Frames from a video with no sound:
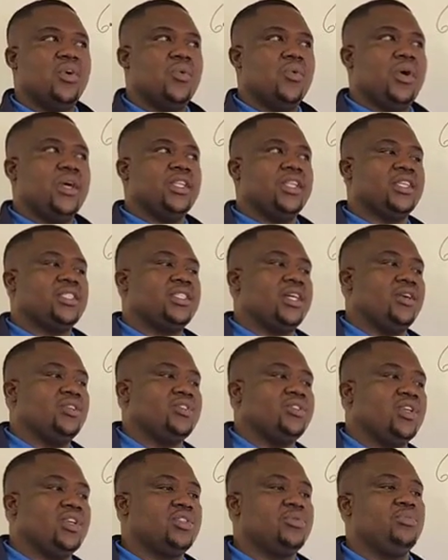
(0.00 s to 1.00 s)
When the
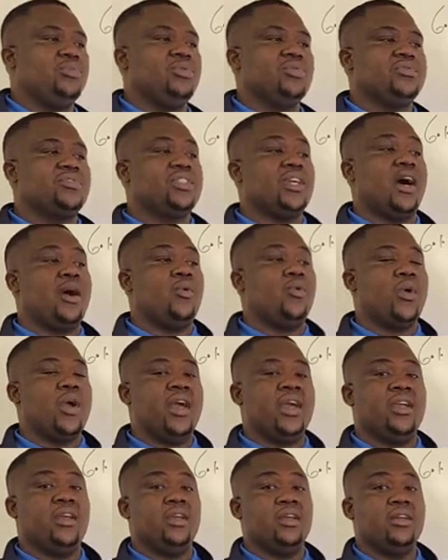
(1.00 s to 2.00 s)
sound source moves
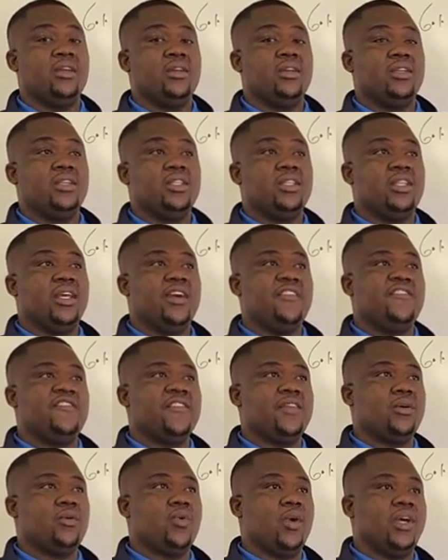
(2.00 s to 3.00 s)
away, the
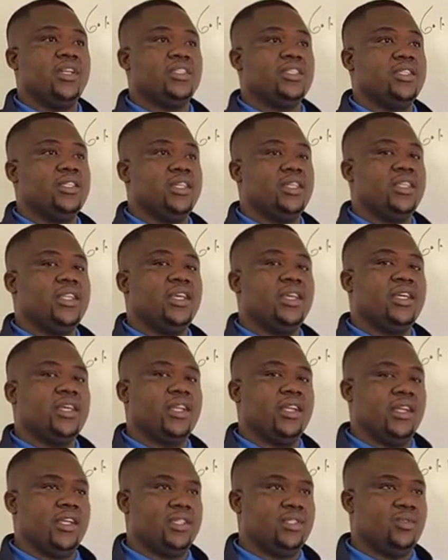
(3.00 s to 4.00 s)
frequency
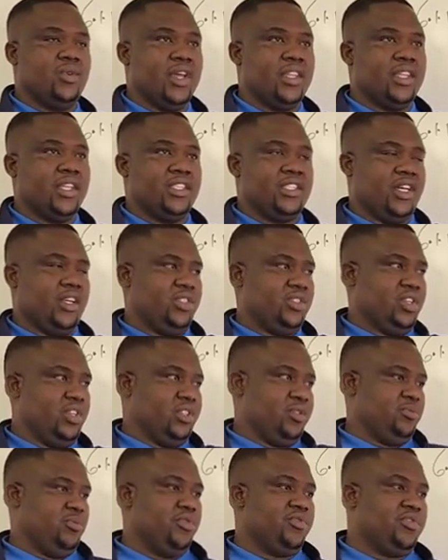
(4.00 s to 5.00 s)
decreases. When the sound
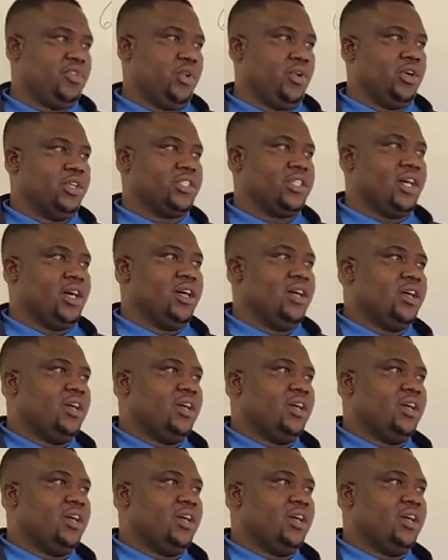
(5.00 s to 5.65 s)
source moves closer,